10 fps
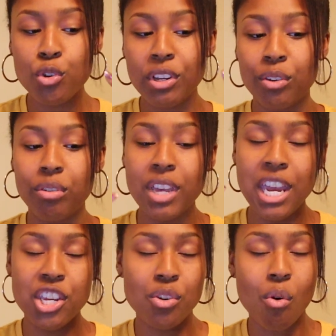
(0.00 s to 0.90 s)
you can
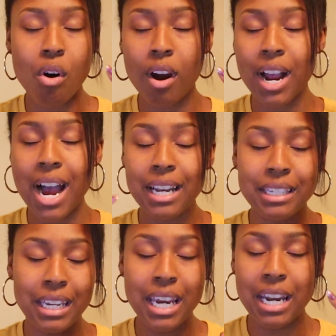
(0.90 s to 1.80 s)
create your
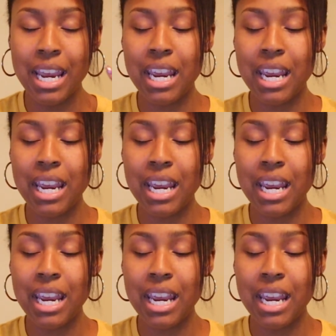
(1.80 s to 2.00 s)
content